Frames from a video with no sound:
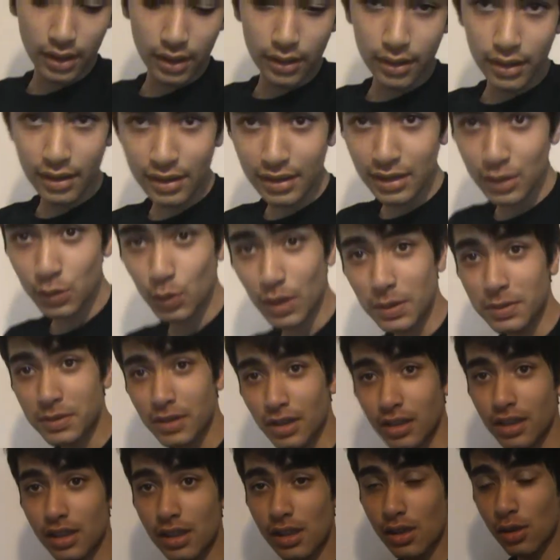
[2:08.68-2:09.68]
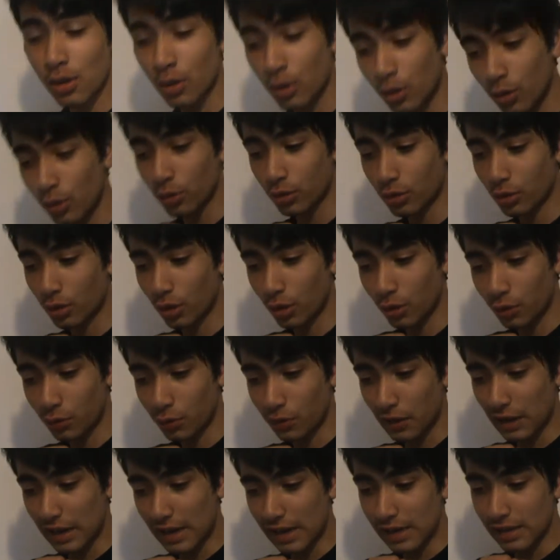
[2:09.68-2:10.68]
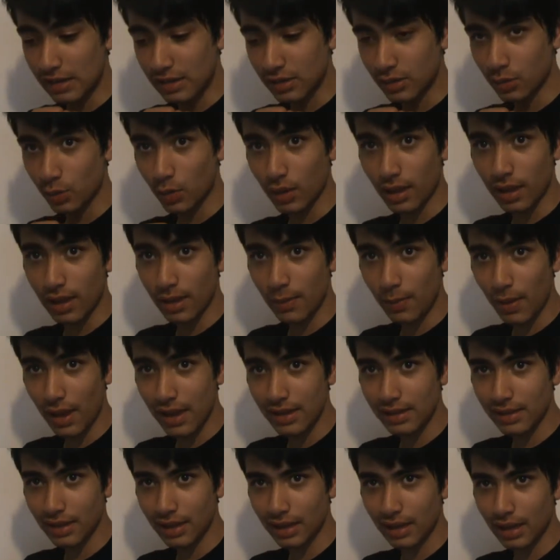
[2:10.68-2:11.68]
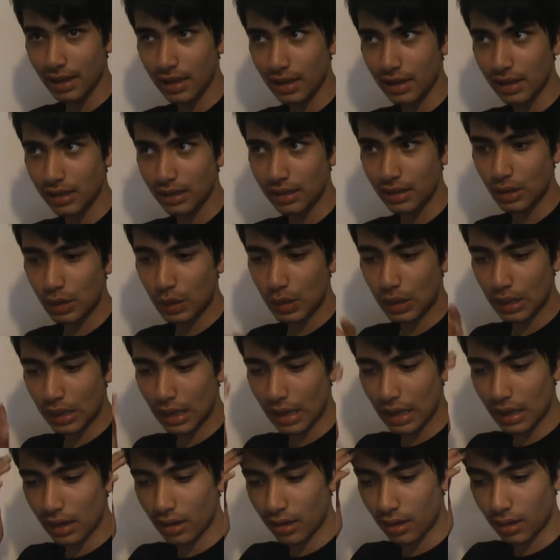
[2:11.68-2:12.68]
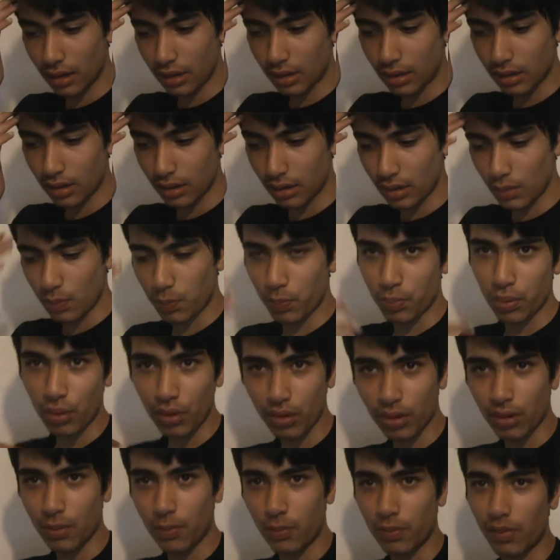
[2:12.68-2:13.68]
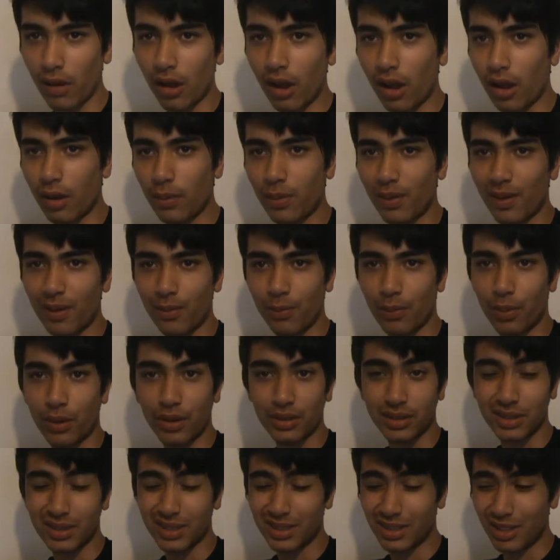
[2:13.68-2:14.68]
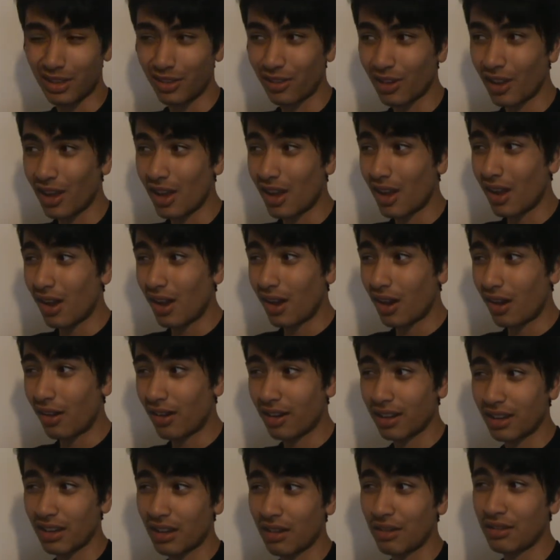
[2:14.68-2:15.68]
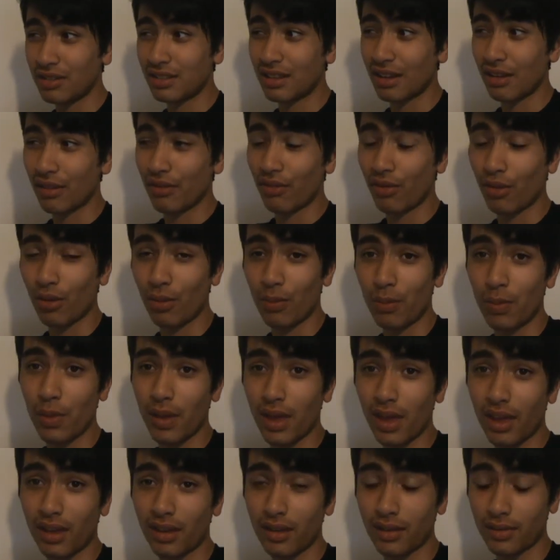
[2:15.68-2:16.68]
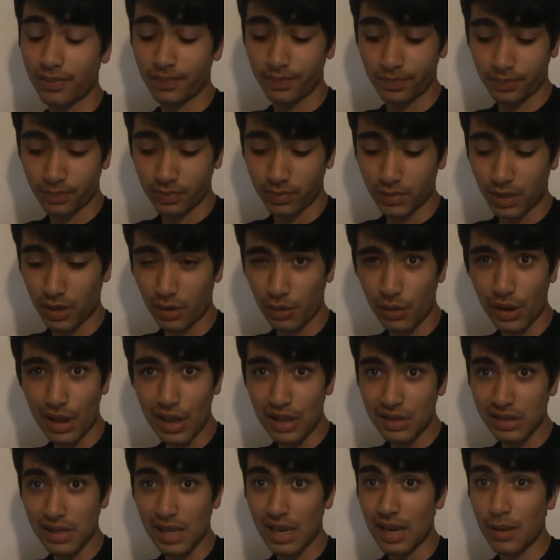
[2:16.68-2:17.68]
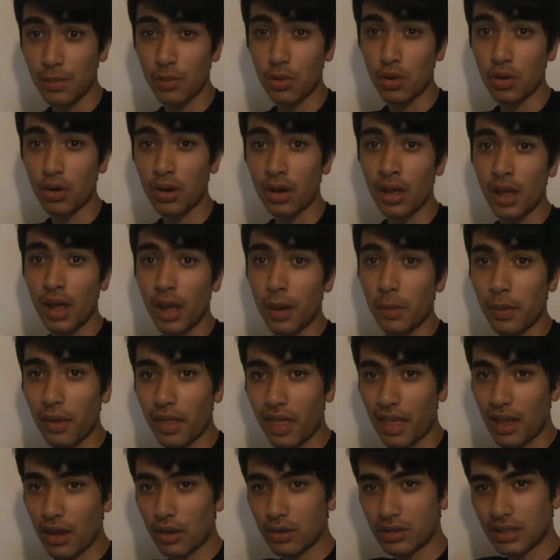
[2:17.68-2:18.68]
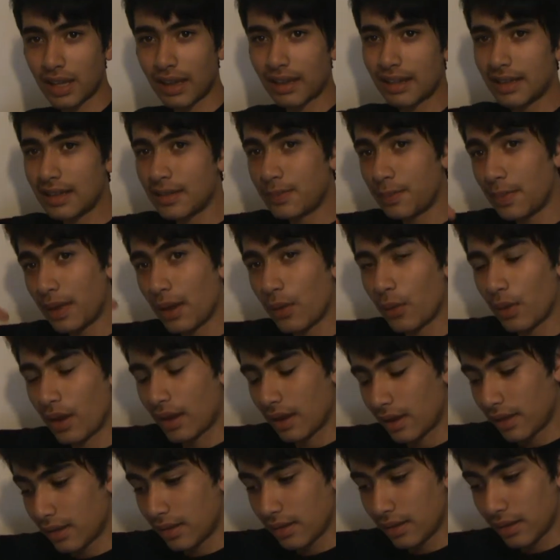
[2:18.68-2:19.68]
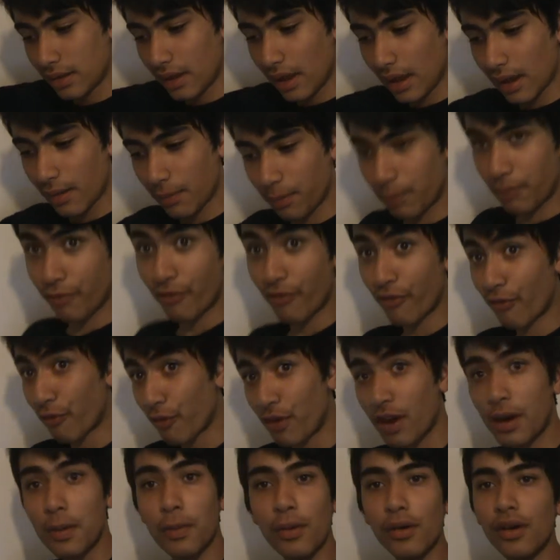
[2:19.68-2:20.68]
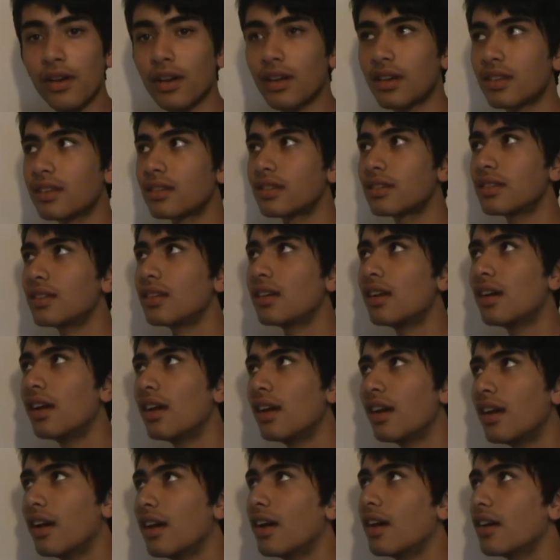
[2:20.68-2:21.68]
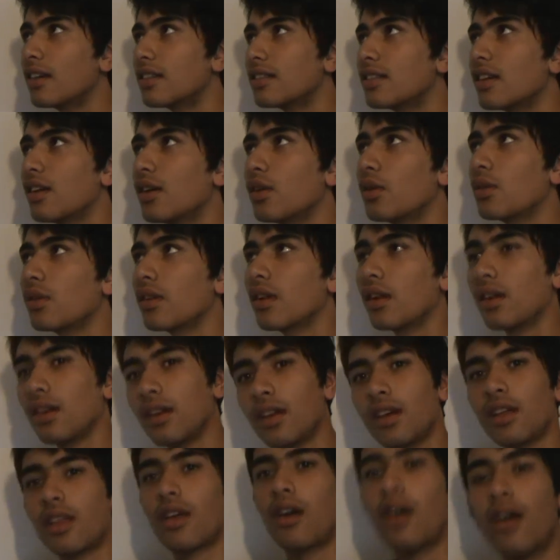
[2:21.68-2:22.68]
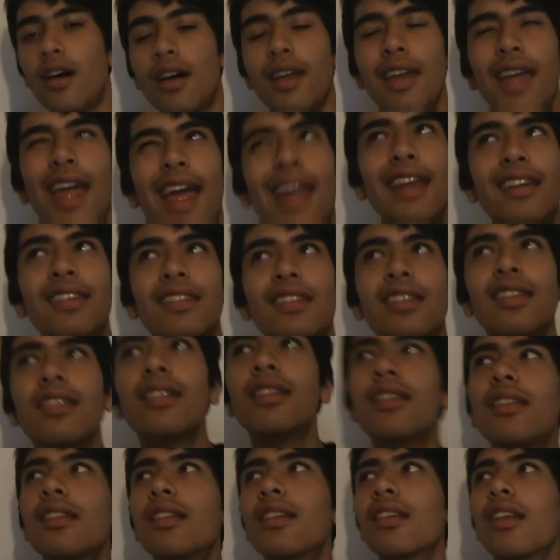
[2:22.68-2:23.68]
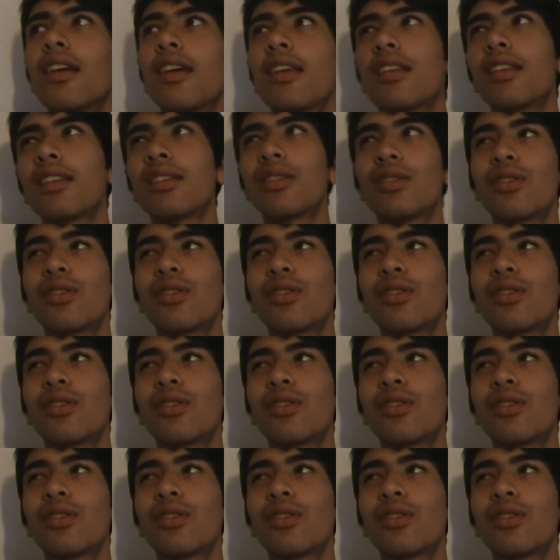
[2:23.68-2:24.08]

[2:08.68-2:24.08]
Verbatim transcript: there's this website called Goodreads where you basically, you can get like, you put your library of books and stuff. I used it for a bit, don't really use it anymore. But they also had this bit where you can get free books so like I entered like